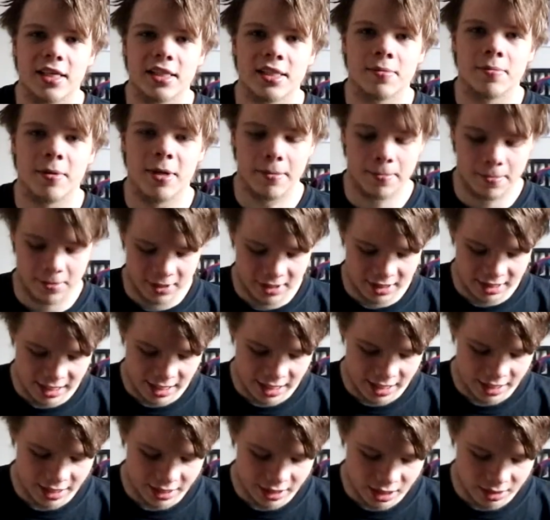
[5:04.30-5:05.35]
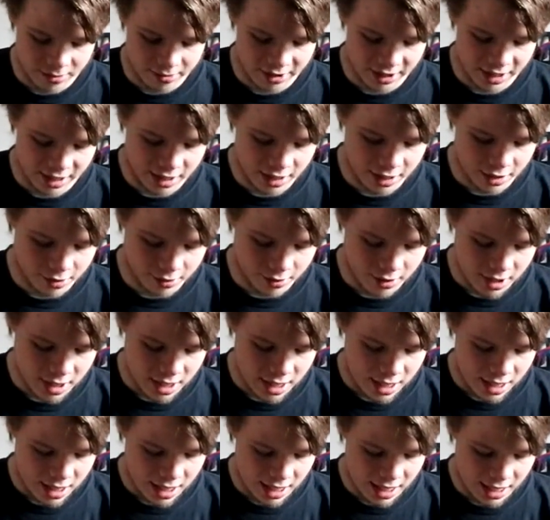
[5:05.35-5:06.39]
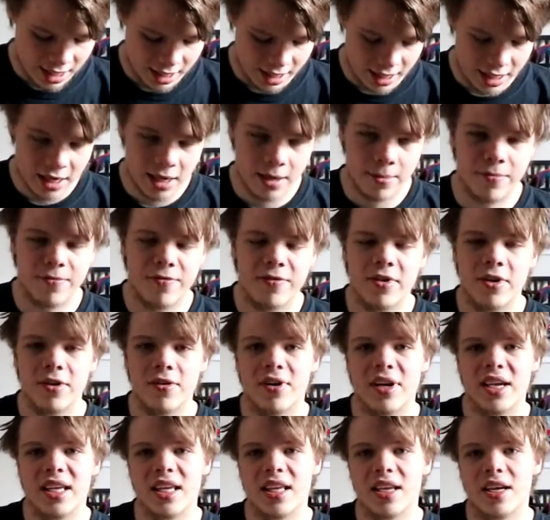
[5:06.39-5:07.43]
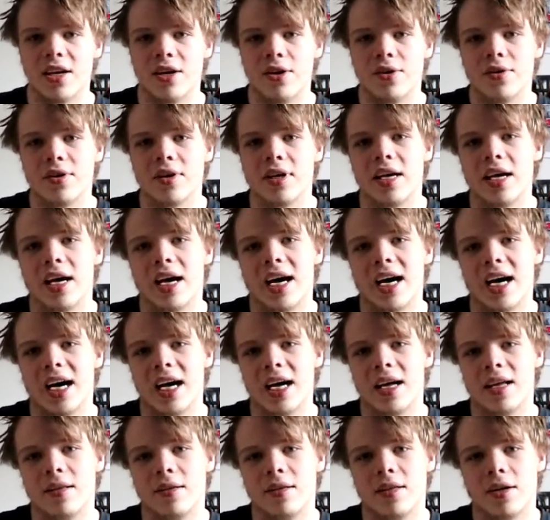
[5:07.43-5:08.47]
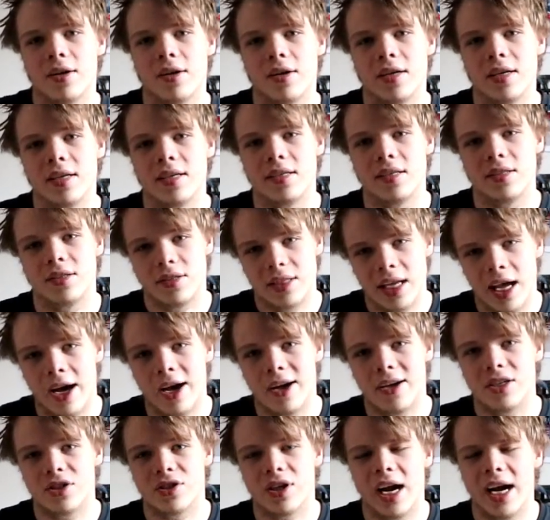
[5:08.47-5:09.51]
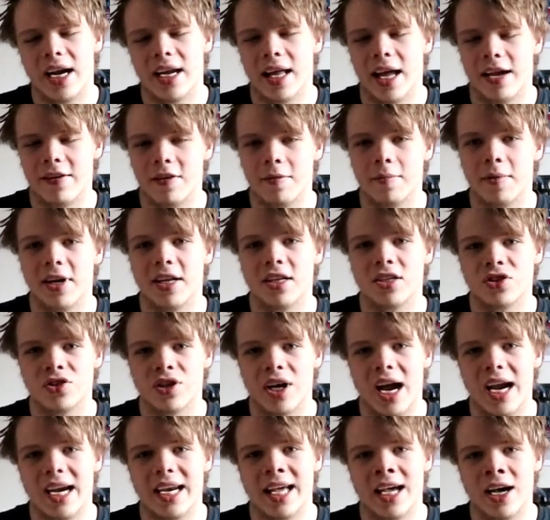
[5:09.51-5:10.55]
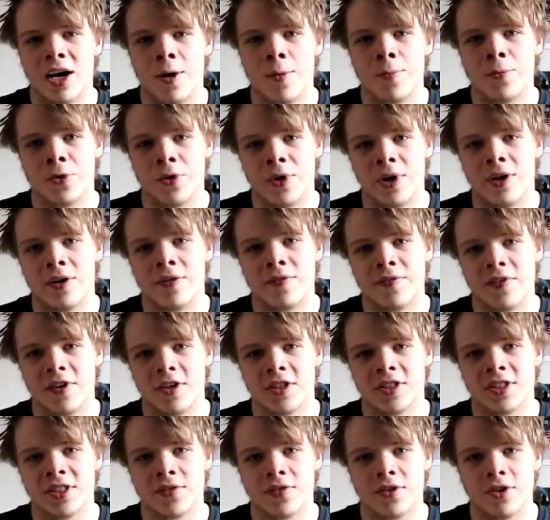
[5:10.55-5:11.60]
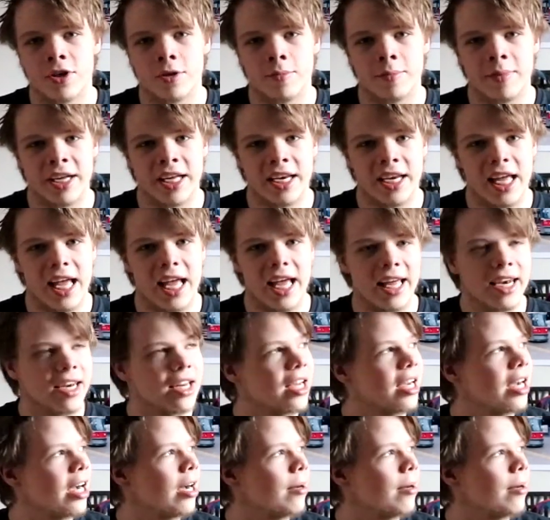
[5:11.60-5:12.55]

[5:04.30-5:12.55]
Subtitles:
as people say it is, but you know, I feel like, you know, everybody's trying to help quell fears a little bit, and